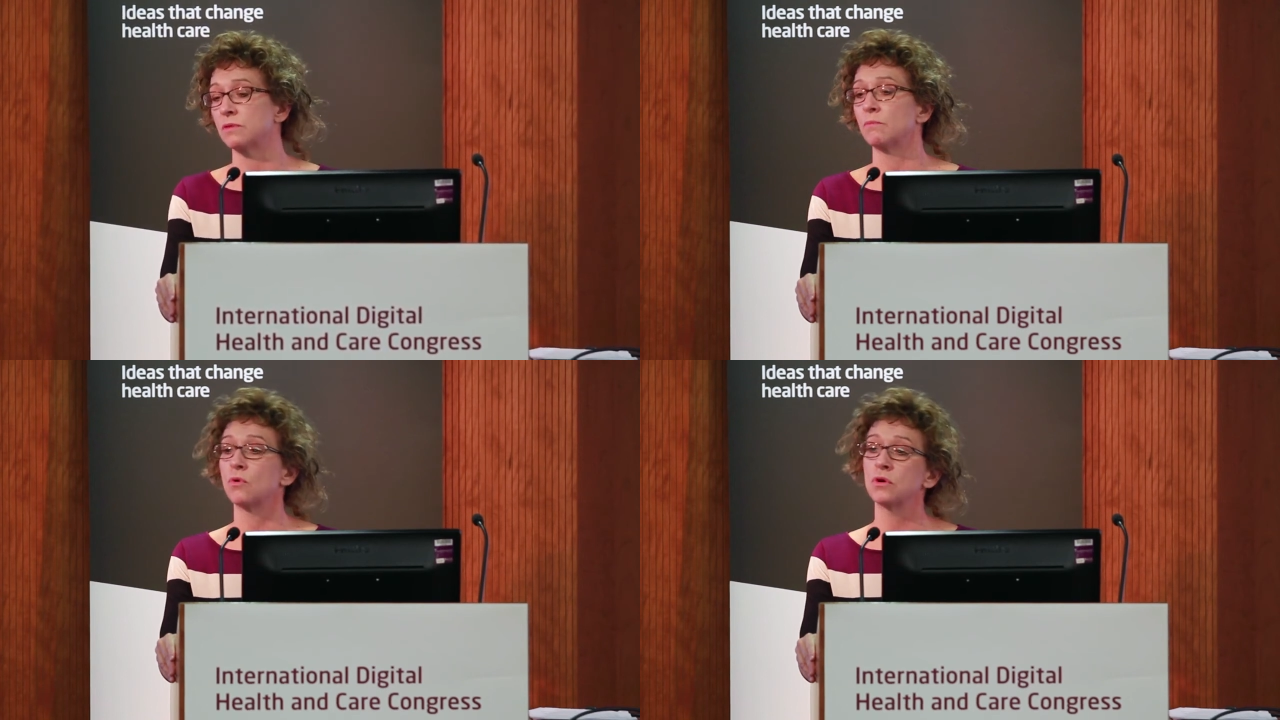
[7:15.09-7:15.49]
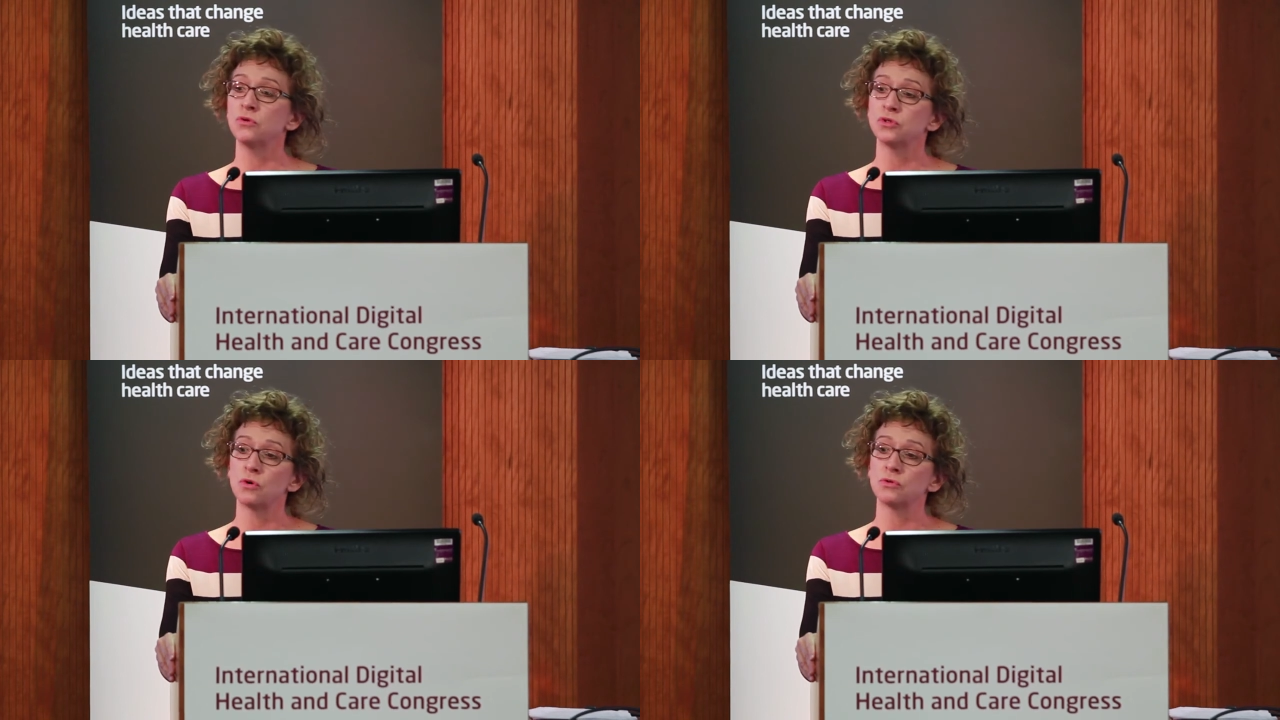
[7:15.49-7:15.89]
The more you
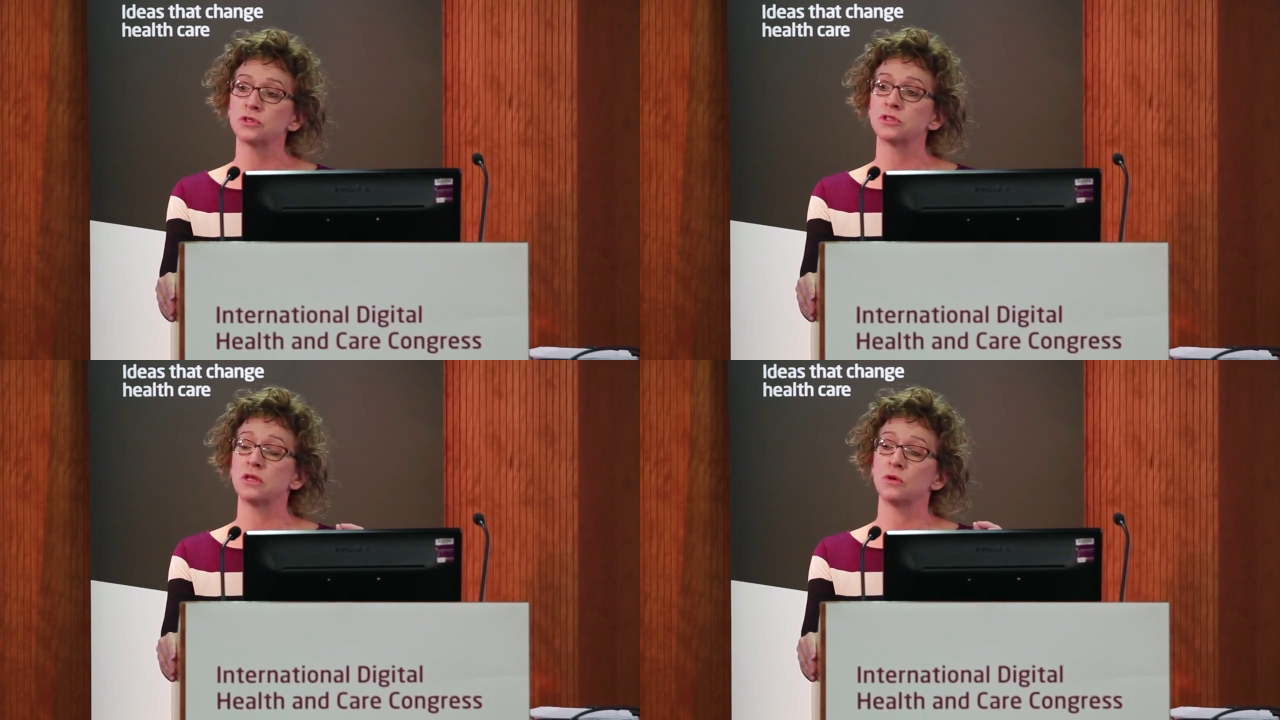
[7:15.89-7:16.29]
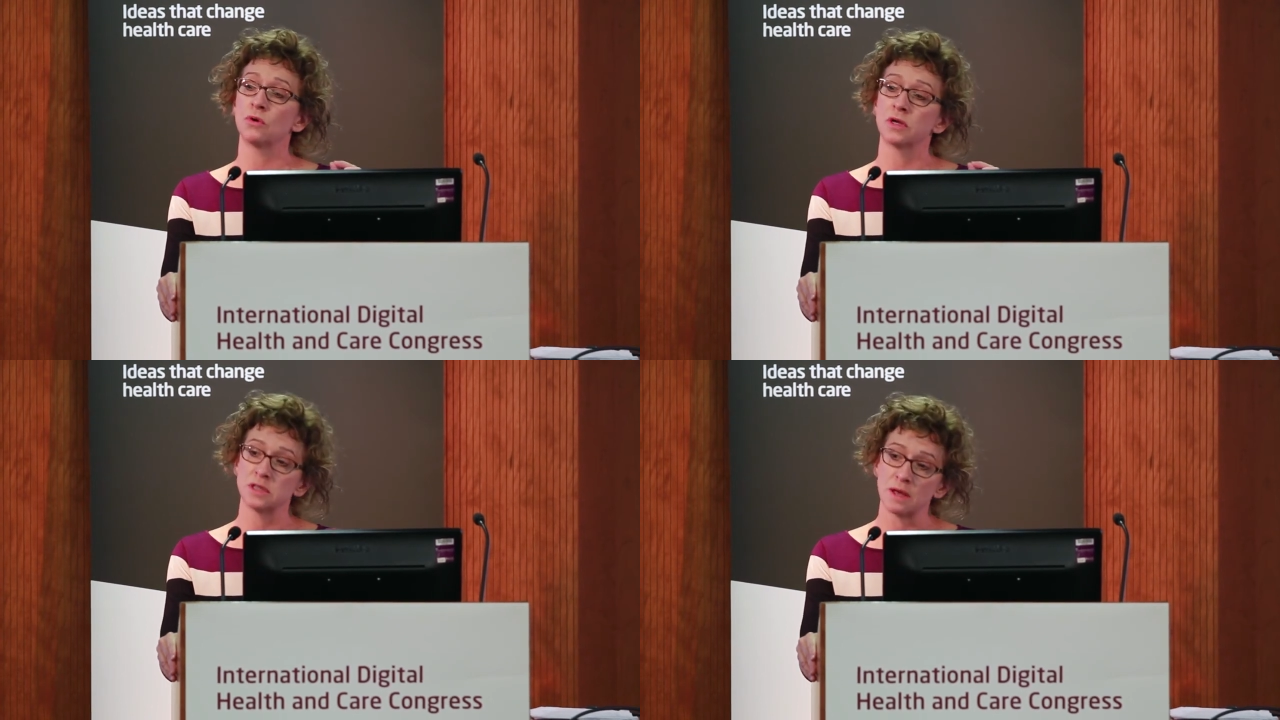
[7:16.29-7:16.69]
told us that you
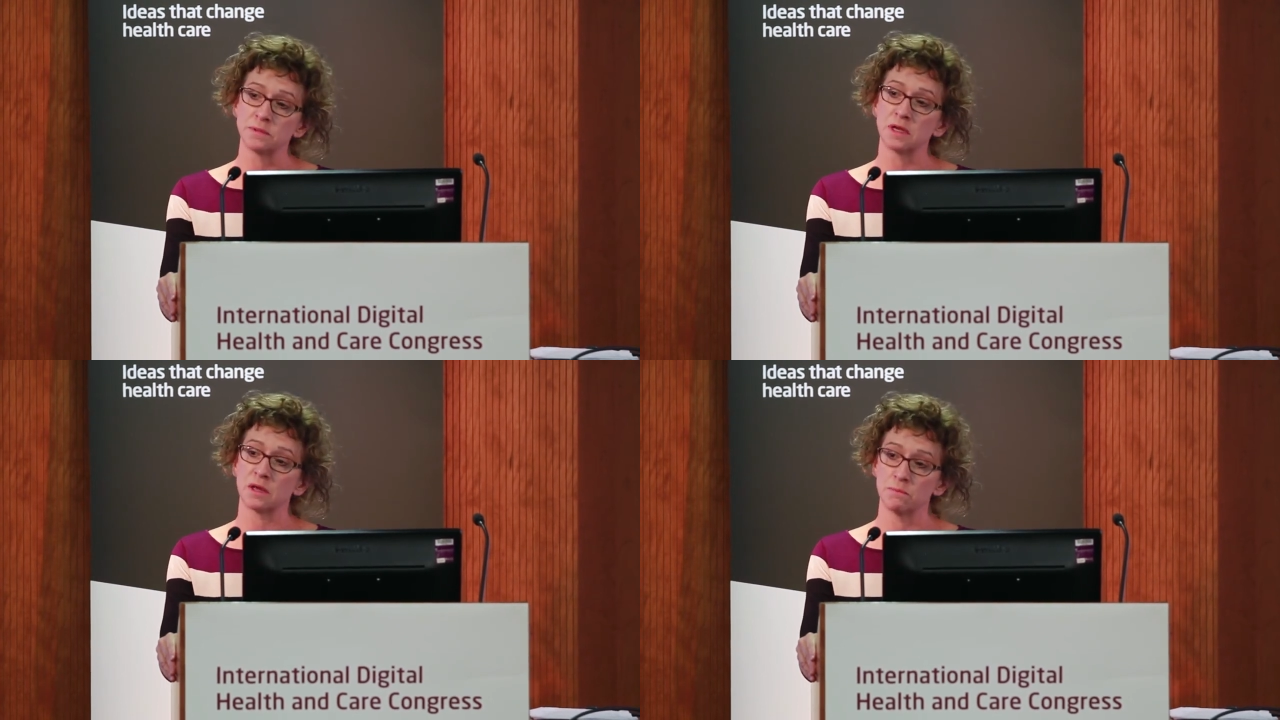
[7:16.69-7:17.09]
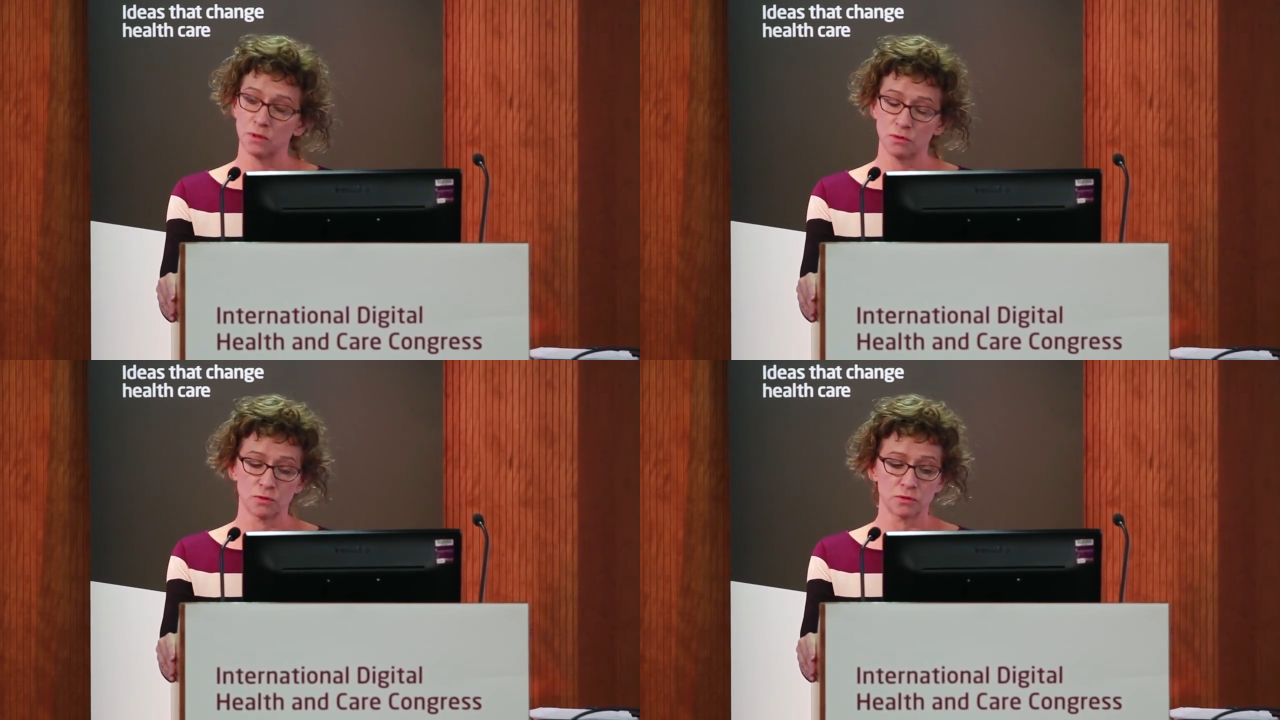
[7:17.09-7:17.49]
were adept at
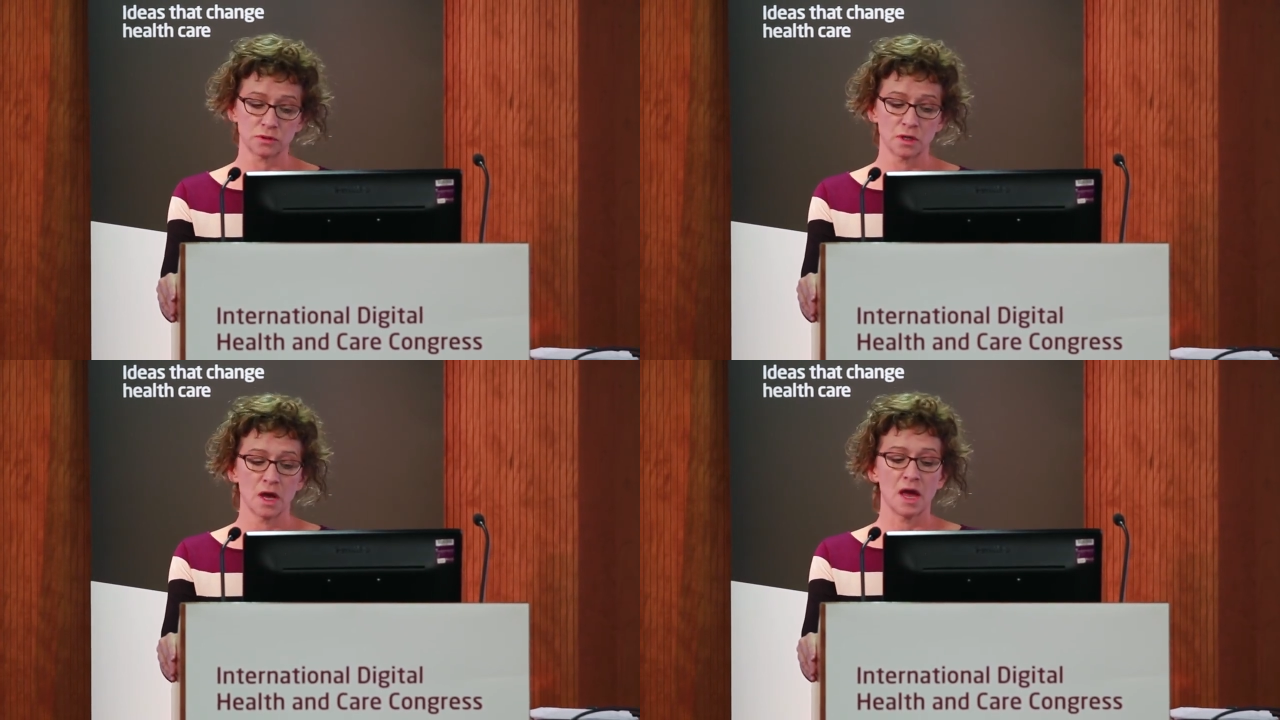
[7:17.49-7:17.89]
computers